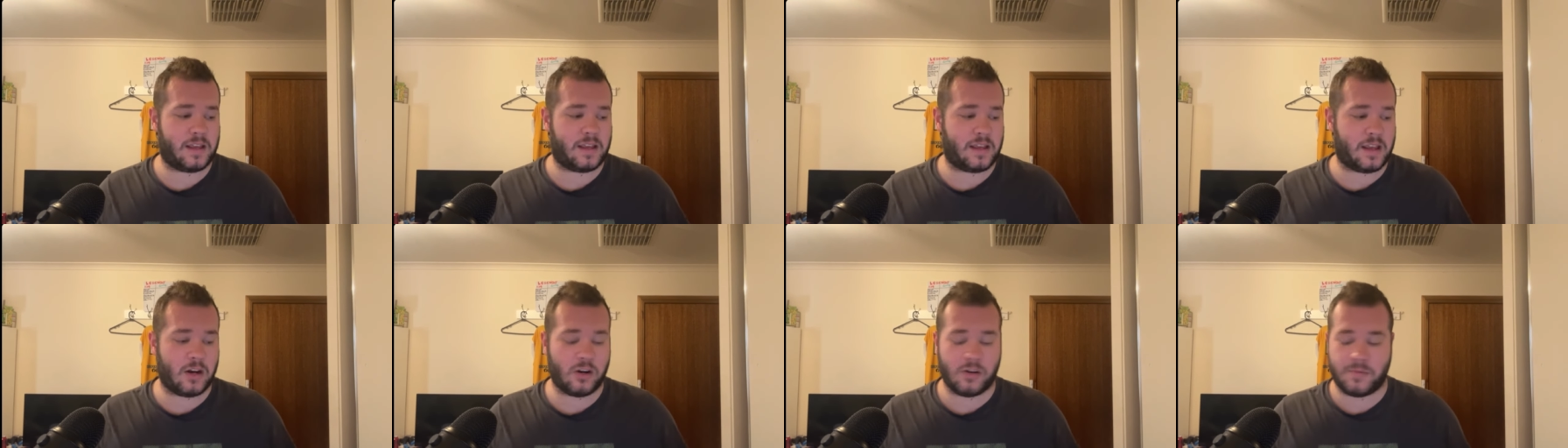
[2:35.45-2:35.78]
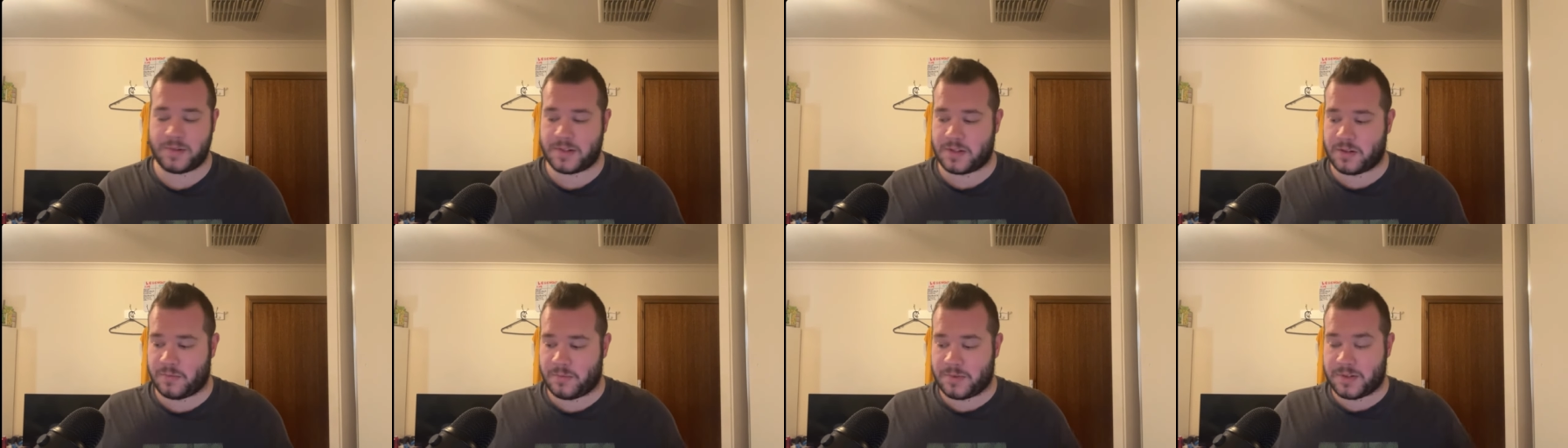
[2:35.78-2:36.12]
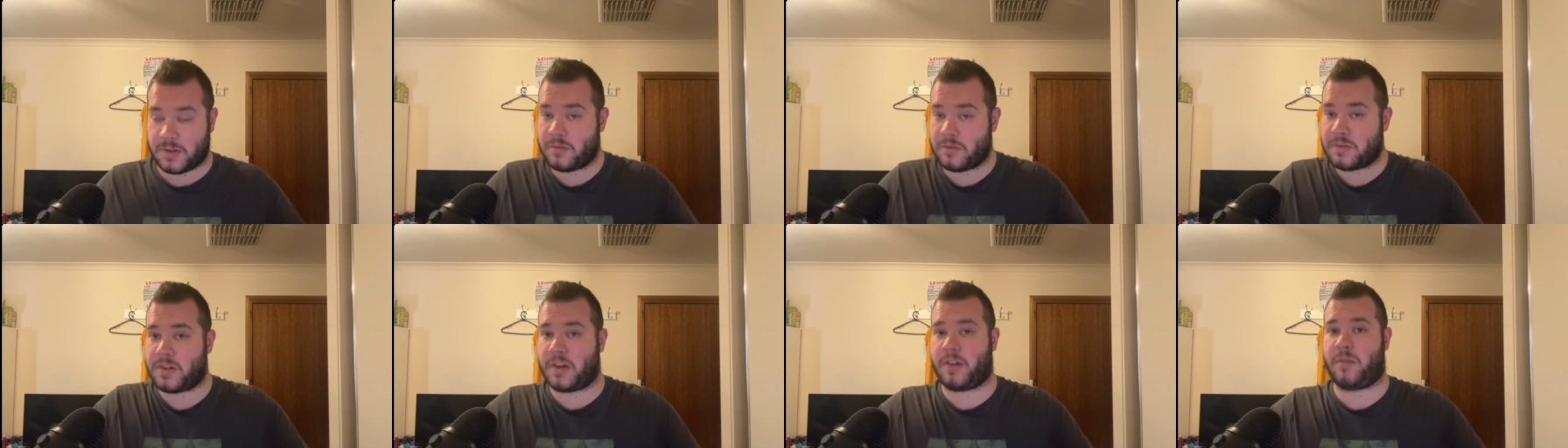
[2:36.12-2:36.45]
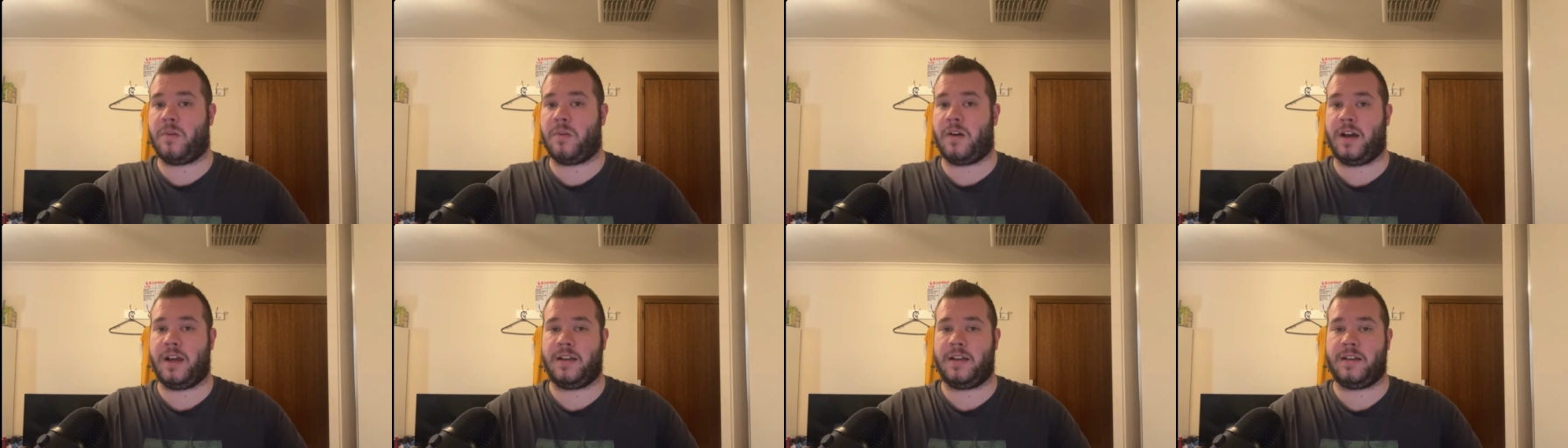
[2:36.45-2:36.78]
Erebus was also
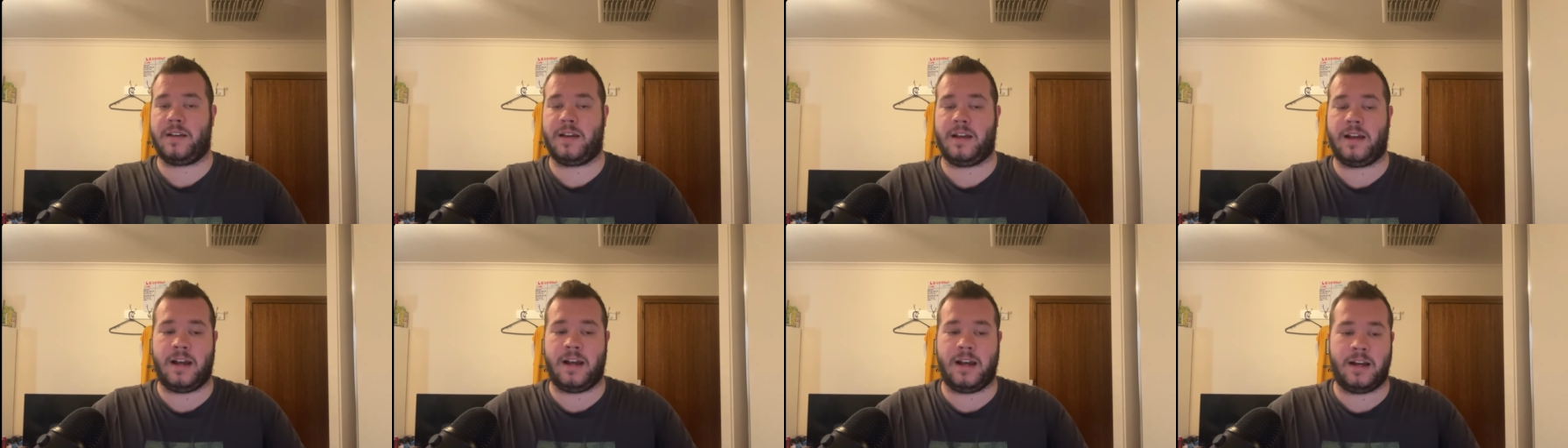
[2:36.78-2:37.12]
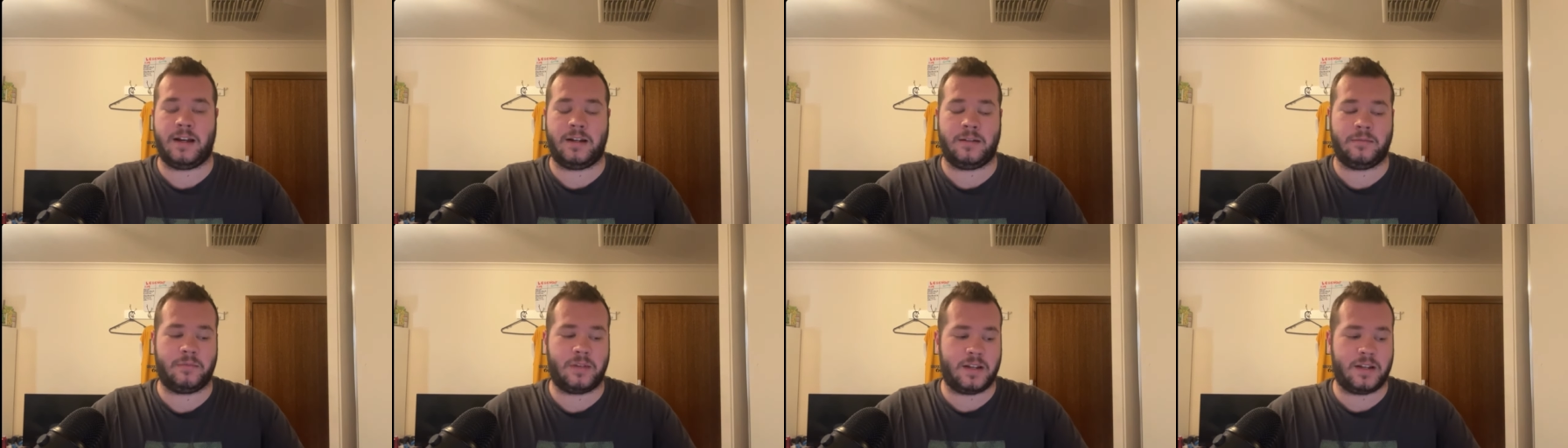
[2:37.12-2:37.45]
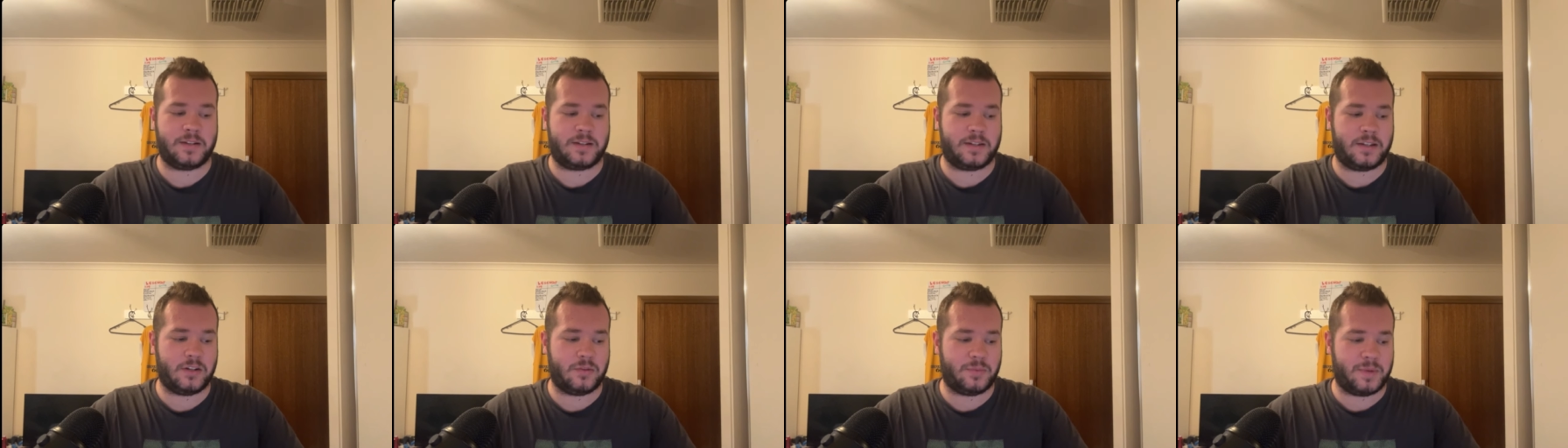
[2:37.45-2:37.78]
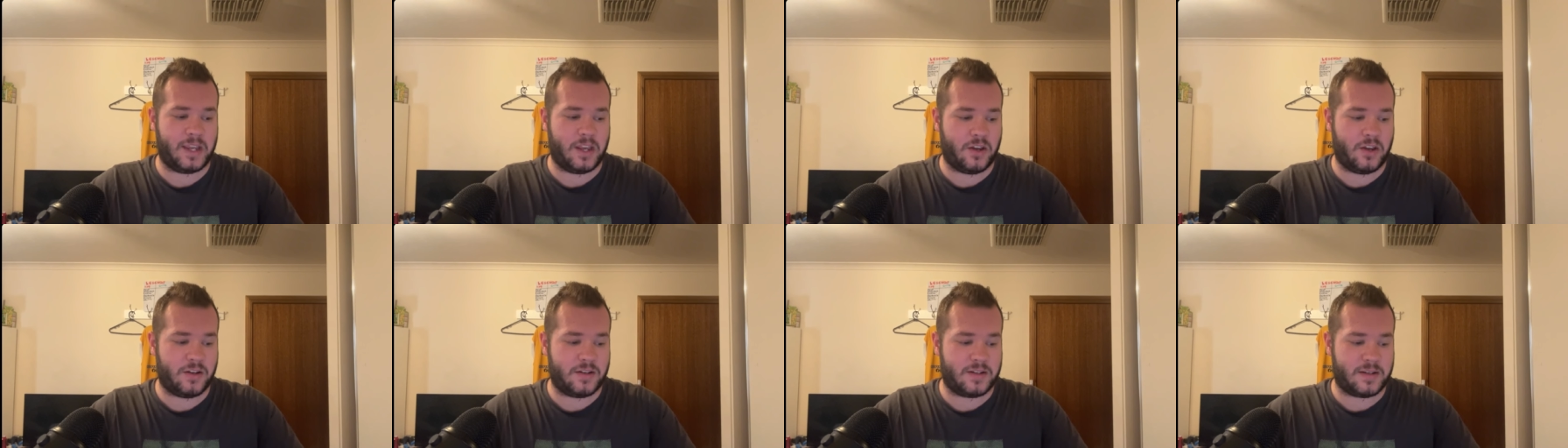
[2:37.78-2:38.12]
quiet until we
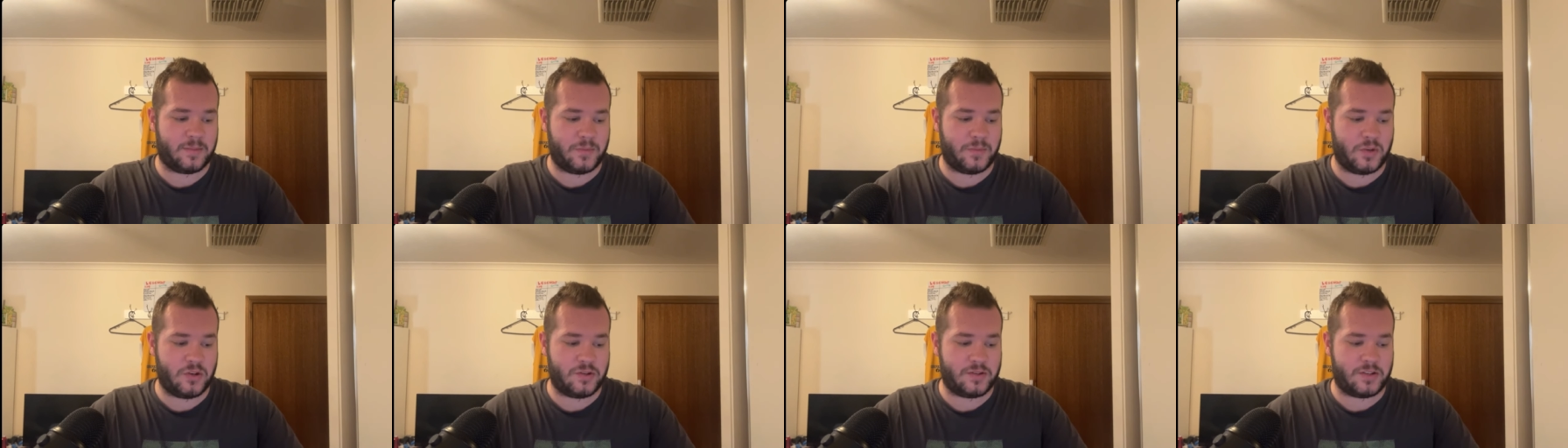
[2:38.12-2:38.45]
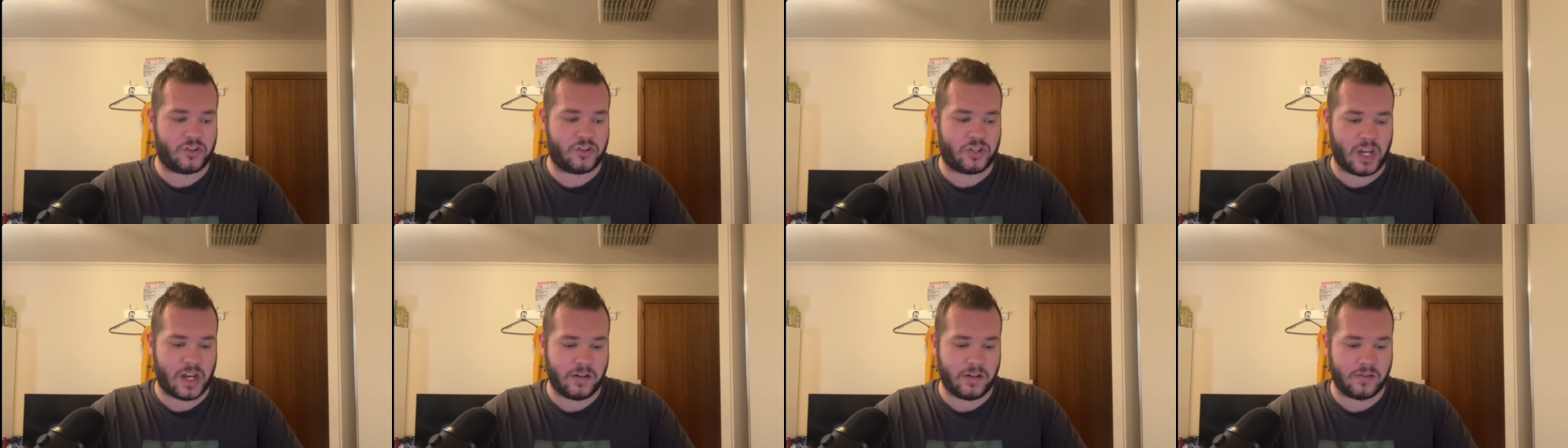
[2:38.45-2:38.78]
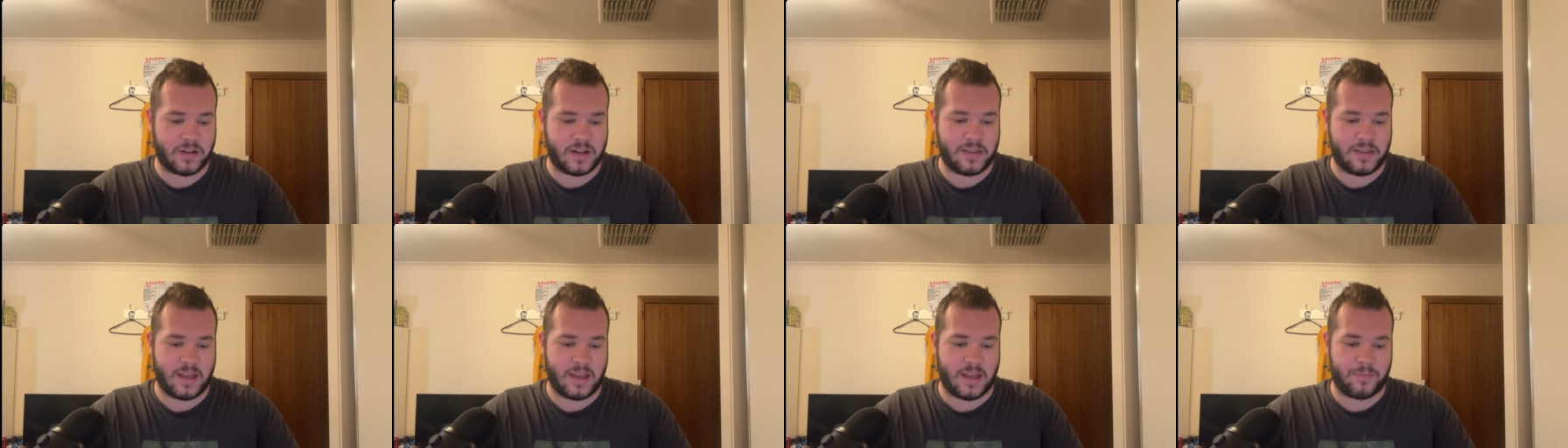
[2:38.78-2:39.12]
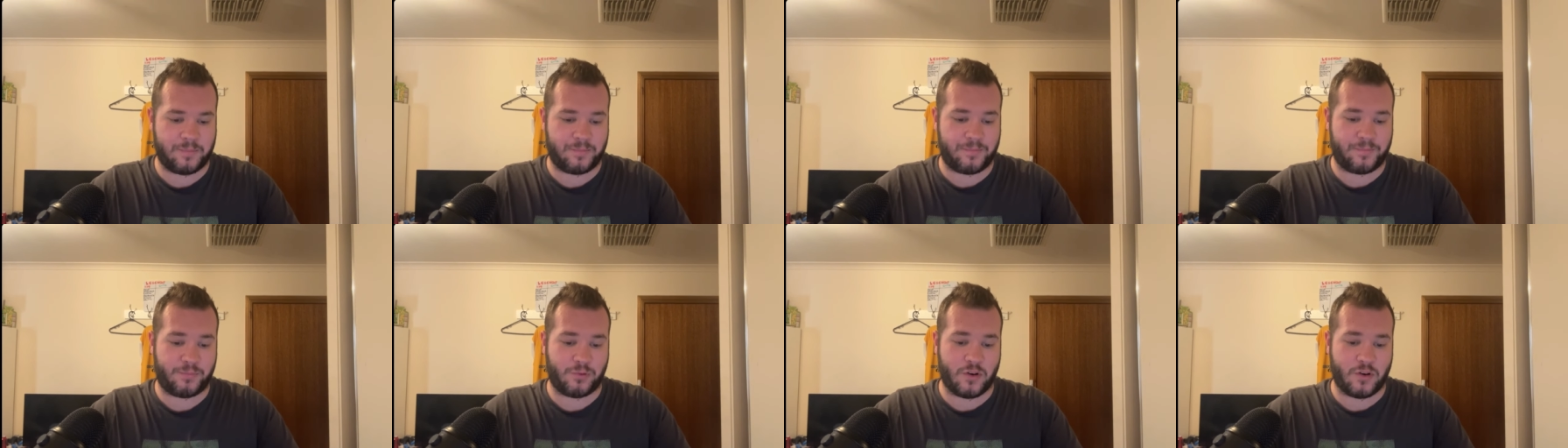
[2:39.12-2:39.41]
heard some news in January that